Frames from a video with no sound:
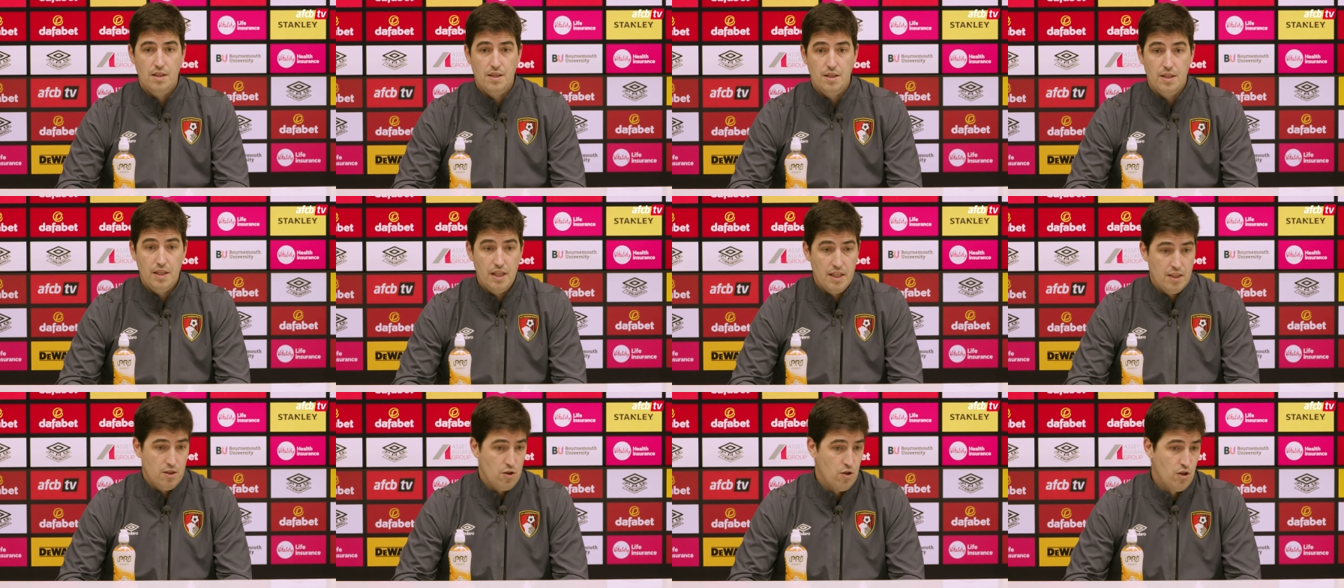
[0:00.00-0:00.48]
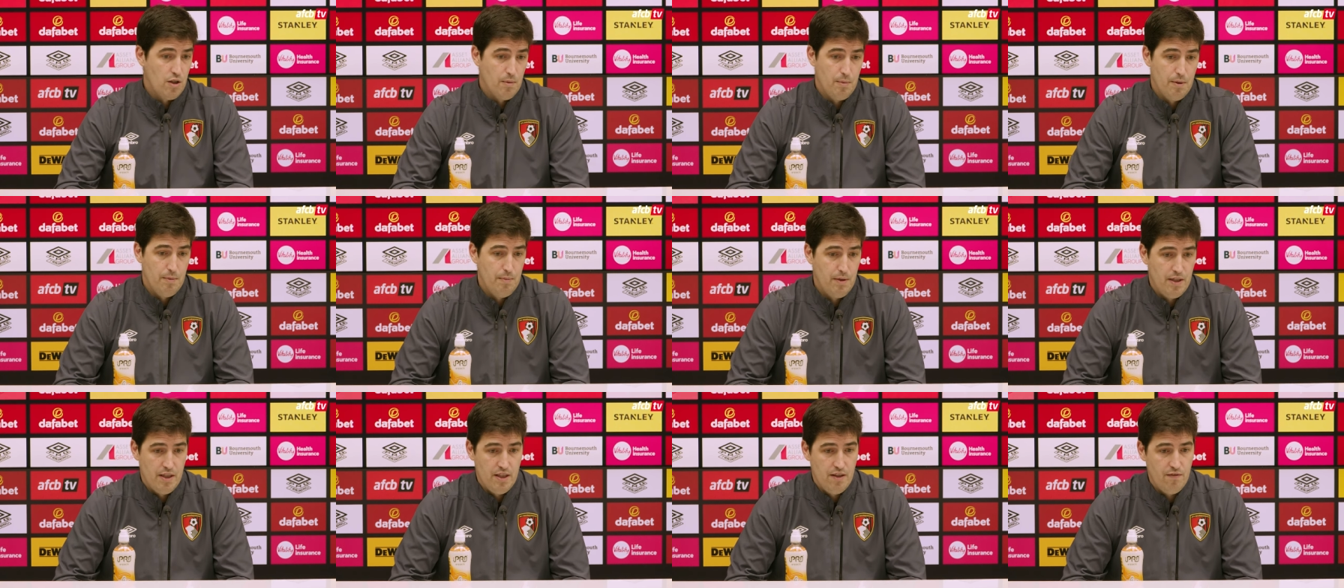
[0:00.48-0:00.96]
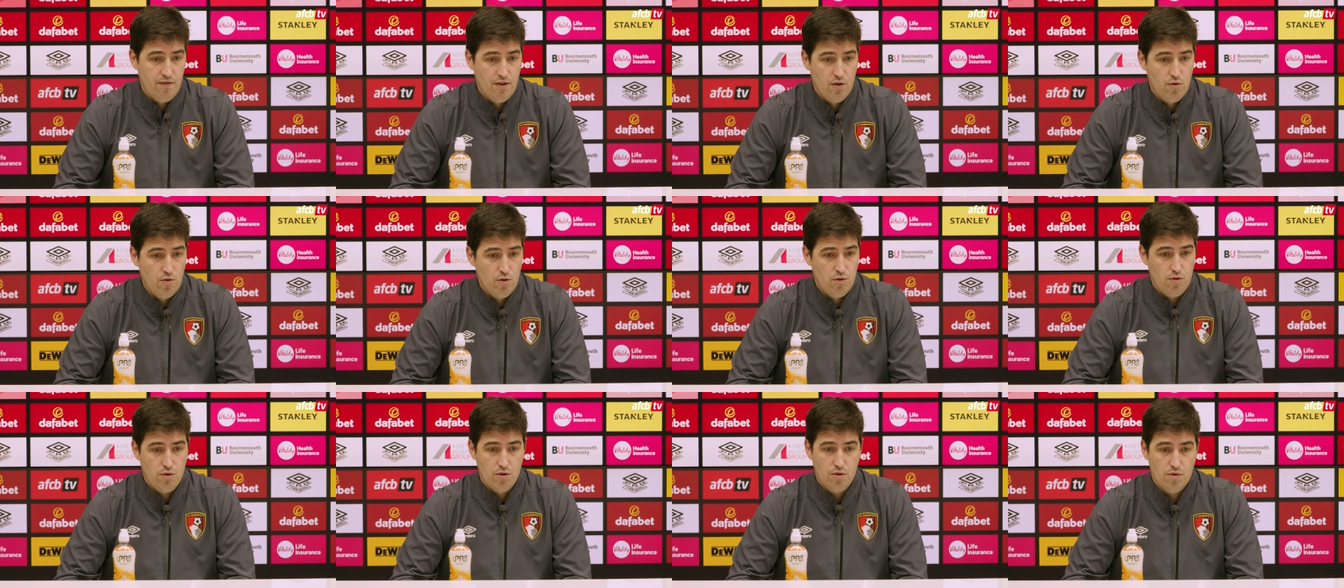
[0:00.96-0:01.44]
Yeah, it's going to be very
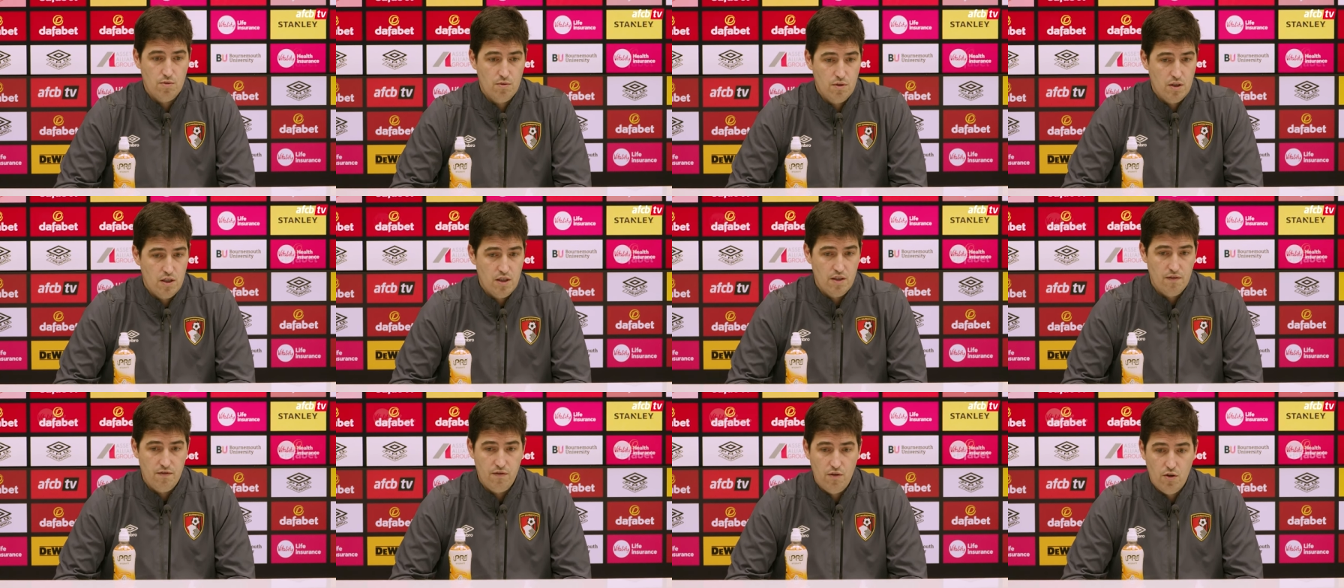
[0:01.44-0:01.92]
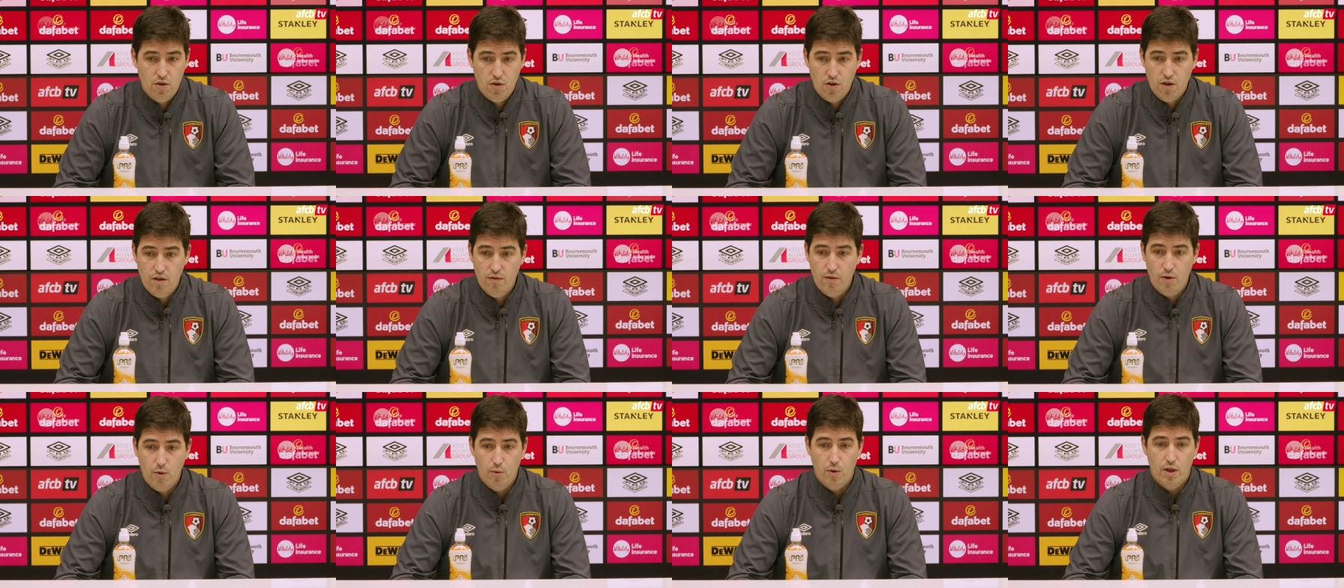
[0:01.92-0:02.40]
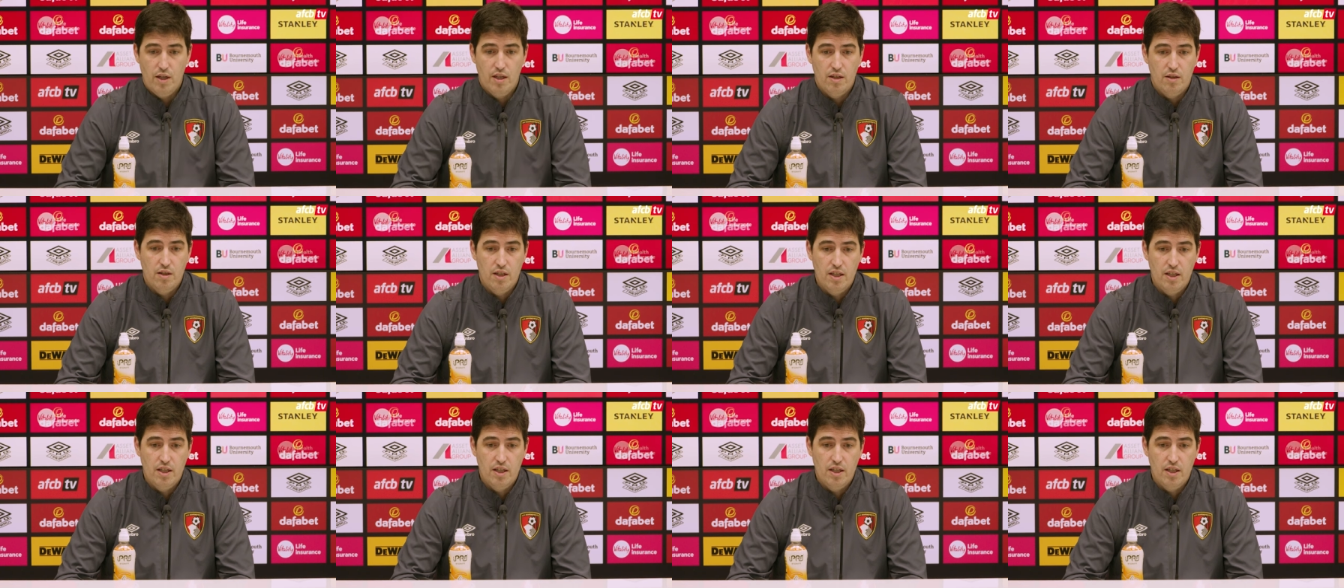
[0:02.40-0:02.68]
difficult for everyone.